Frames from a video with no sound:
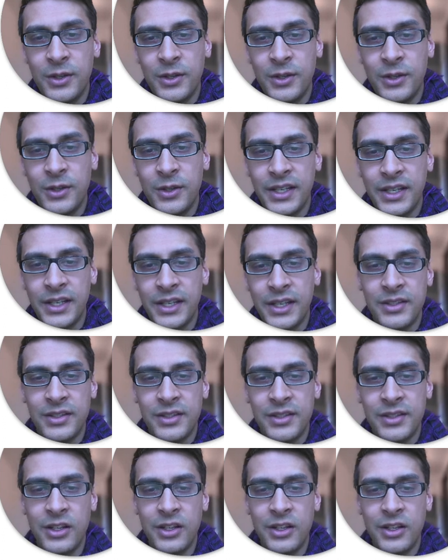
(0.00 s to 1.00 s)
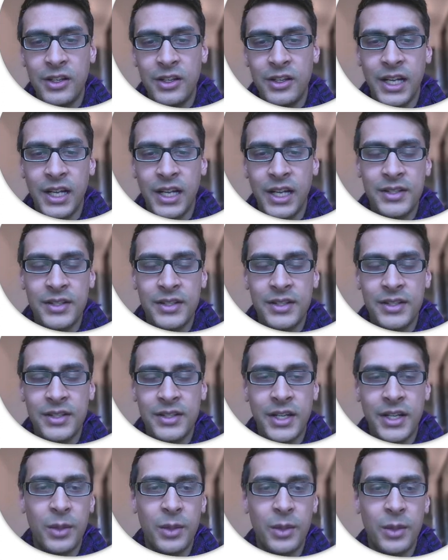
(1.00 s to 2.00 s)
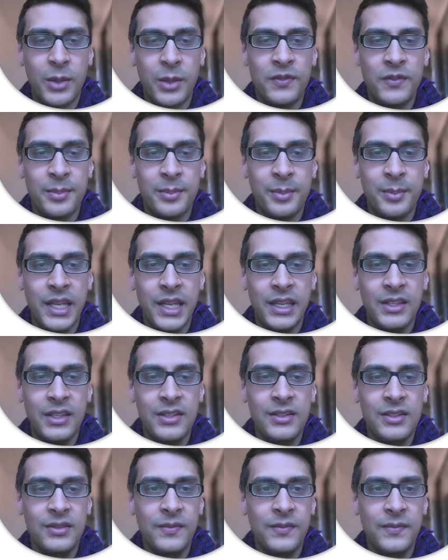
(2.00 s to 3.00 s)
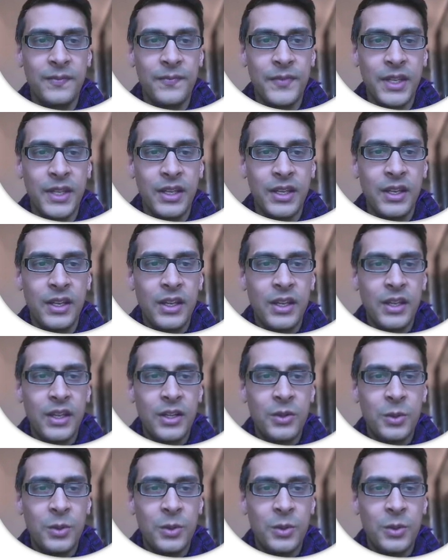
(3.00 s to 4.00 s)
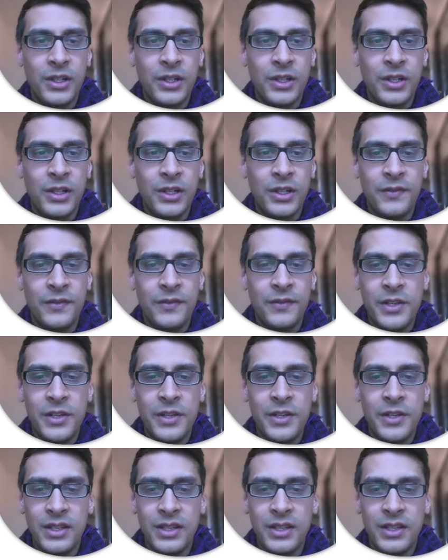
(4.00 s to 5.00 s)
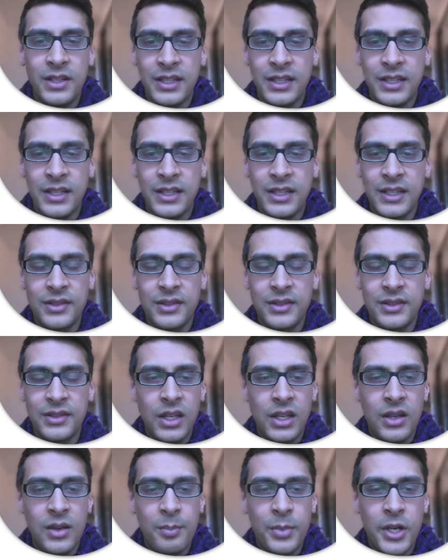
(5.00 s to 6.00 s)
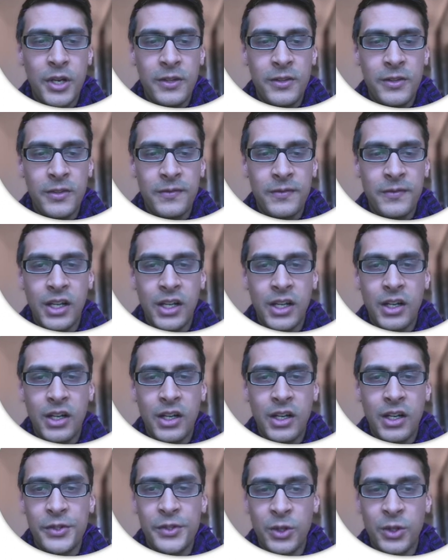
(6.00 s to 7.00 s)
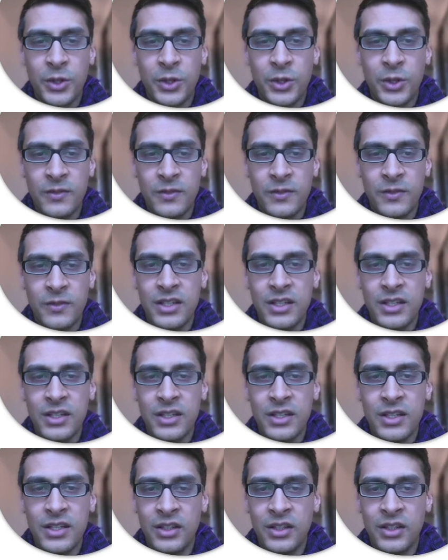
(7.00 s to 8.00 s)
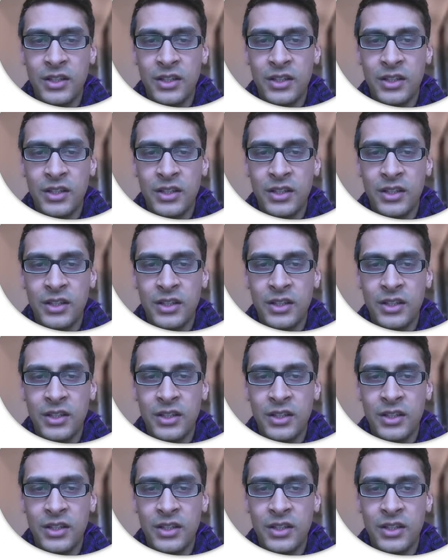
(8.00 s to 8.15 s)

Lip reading: a second to look at the diagram we've just made. What you'll have noticed is both of the arcs cross over each other.